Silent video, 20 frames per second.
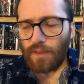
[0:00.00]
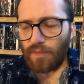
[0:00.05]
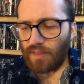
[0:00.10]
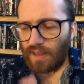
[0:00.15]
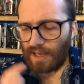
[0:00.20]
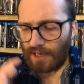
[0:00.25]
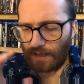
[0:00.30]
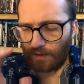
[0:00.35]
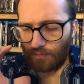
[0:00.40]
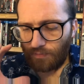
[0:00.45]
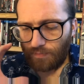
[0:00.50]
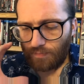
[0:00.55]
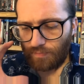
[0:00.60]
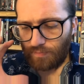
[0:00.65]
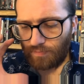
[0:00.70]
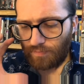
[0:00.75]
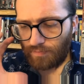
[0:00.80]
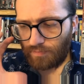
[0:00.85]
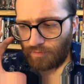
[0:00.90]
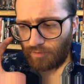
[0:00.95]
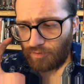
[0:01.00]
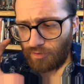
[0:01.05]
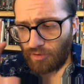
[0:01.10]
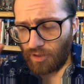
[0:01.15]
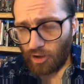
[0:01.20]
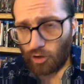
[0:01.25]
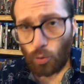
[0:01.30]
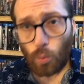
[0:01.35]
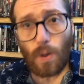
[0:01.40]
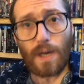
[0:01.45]
the
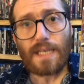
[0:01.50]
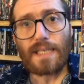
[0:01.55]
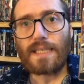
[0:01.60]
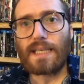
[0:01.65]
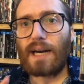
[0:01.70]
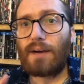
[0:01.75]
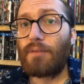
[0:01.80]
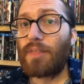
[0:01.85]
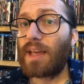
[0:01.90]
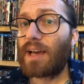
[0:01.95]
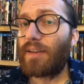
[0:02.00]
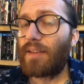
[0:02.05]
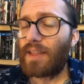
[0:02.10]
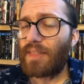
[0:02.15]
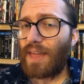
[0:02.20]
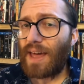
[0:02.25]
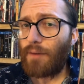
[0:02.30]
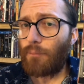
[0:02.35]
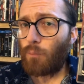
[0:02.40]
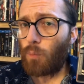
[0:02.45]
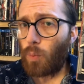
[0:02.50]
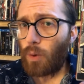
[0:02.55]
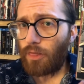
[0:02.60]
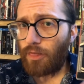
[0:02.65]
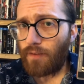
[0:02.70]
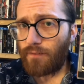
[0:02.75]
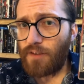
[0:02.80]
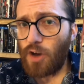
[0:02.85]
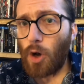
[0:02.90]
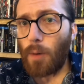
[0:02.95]
twist and everything like that with the
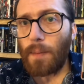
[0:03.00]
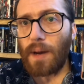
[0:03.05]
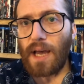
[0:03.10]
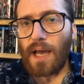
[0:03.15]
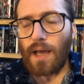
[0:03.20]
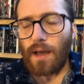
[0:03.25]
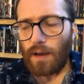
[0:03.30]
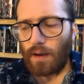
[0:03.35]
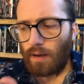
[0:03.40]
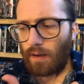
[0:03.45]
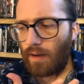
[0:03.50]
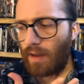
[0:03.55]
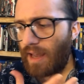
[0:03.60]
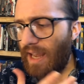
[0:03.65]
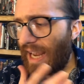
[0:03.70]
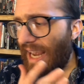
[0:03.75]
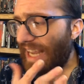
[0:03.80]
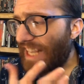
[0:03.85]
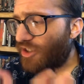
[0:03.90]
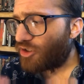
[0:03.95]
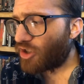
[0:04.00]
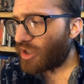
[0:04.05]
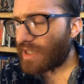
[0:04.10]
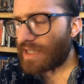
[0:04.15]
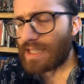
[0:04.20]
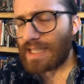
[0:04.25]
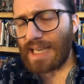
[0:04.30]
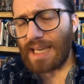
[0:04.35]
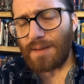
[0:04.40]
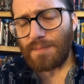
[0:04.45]
film, it just
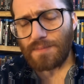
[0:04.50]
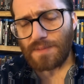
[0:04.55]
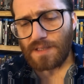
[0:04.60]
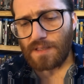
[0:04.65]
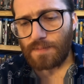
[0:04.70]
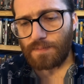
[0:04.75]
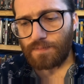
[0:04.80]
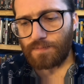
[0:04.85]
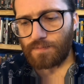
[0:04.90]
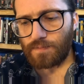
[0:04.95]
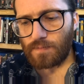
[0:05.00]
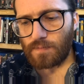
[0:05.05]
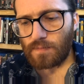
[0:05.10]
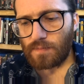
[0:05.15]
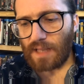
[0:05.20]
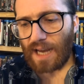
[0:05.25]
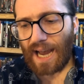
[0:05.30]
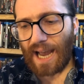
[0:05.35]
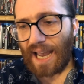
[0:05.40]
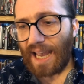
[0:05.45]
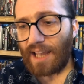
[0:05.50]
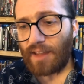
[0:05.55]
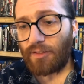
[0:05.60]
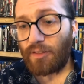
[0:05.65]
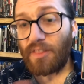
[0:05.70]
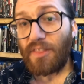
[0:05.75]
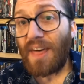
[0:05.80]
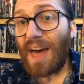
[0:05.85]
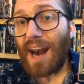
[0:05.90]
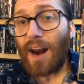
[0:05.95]
seems
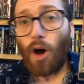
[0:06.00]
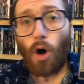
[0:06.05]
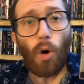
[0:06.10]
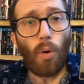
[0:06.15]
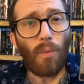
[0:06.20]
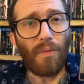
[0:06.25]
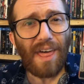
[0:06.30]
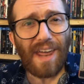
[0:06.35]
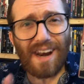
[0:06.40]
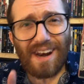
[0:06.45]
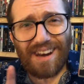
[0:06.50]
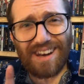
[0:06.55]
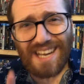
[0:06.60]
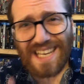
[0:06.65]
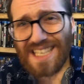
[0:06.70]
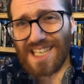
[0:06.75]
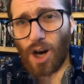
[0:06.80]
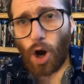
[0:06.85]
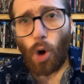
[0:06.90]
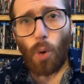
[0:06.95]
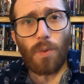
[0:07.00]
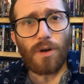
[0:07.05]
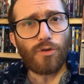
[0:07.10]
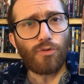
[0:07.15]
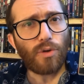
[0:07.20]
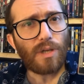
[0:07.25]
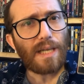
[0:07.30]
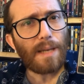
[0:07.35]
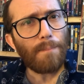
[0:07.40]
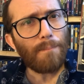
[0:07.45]
that doesn't always
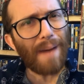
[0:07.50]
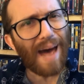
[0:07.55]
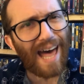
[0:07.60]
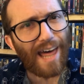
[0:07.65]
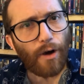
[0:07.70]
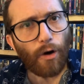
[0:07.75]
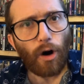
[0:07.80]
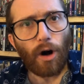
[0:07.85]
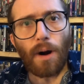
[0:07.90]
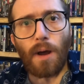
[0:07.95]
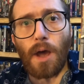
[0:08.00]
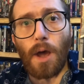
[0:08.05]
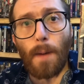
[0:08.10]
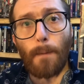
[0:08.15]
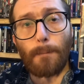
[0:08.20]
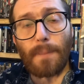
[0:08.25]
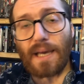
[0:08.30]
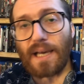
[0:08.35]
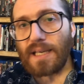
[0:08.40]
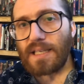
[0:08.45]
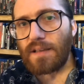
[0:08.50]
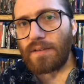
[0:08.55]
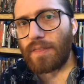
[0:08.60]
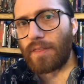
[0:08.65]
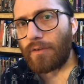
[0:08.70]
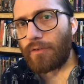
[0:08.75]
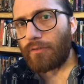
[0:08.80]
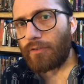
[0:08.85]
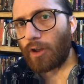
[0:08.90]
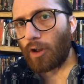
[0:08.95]
really matter, because if the
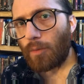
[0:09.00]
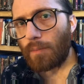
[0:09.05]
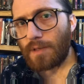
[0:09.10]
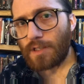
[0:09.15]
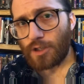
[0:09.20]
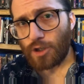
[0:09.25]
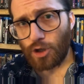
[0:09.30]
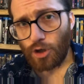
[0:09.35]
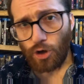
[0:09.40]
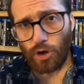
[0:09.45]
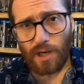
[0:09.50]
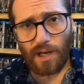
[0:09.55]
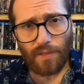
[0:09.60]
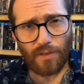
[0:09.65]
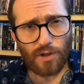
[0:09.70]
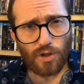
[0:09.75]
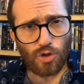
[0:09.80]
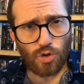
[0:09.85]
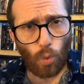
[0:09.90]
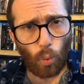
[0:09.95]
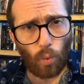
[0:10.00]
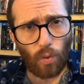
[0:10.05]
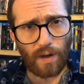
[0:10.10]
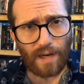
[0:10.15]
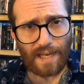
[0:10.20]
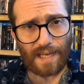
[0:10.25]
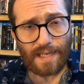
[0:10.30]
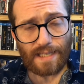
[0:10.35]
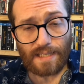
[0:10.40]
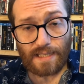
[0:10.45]
film is good and the story
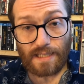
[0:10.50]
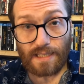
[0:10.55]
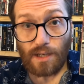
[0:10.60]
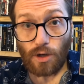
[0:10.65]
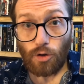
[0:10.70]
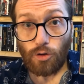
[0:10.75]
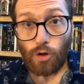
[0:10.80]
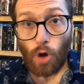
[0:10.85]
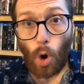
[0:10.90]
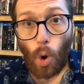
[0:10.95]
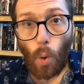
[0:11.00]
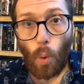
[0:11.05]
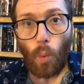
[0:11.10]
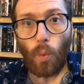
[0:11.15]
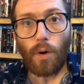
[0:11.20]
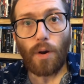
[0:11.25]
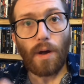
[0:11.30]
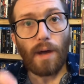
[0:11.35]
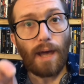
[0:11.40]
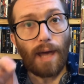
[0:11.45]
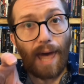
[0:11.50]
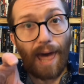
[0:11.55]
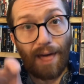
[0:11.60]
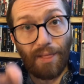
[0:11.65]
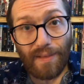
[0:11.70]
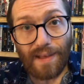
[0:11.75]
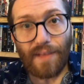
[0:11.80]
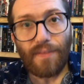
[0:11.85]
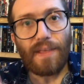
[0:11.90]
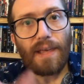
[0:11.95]
is still told
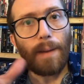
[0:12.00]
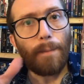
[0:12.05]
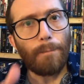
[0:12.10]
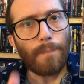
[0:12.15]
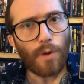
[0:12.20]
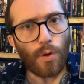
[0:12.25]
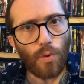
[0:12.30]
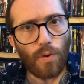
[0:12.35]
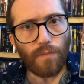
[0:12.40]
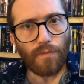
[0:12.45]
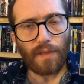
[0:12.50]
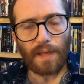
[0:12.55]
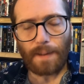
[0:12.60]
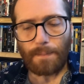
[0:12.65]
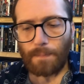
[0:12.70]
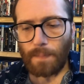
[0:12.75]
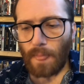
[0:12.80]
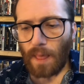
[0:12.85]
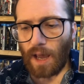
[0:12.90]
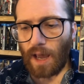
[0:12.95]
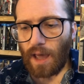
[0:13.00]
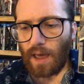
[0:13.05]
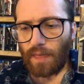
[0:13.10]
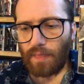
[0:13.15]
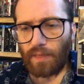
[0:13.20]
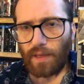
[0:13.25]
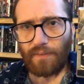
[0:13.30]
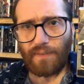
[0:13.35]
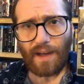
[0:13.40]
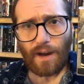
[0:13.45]
elegantly and beautifully,
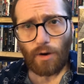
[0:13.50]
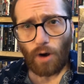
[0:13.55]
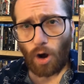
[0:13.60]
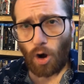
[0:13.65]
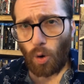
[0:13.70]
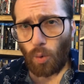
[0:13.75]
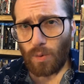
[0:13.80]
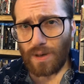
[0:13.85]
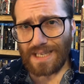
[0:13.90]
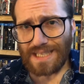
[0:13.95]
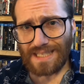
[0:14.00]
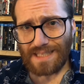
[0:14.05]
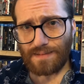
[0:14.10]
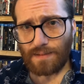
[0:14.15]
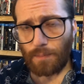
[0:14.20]
then that always,